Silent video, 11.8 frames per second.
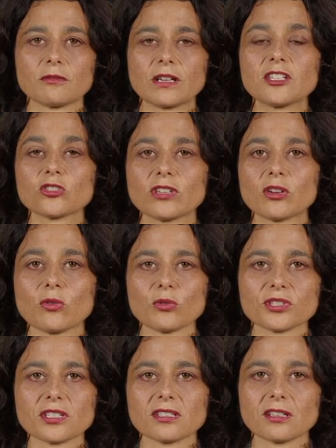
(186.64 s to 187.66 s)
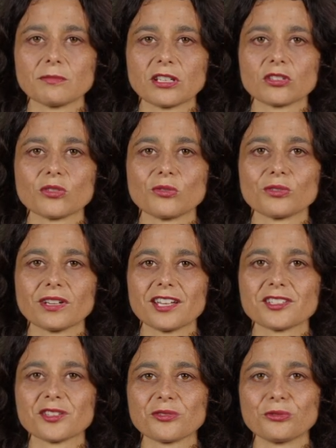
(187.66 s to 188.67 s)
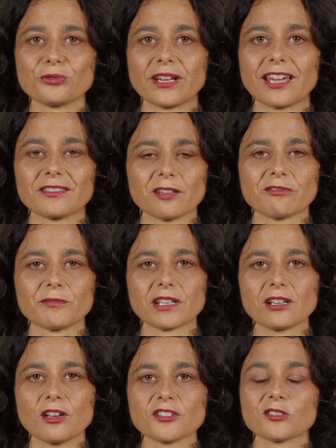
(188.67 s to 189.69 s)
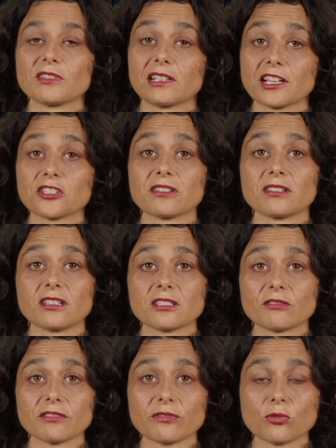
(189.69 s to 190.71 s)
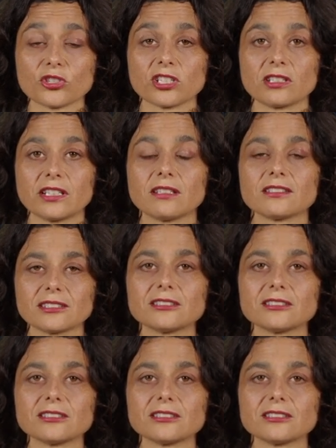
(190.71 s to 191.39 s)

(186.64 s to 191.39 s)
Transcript: history courses that are being taught at school. They get that from the classroom and the lecture theatre, unfortunately.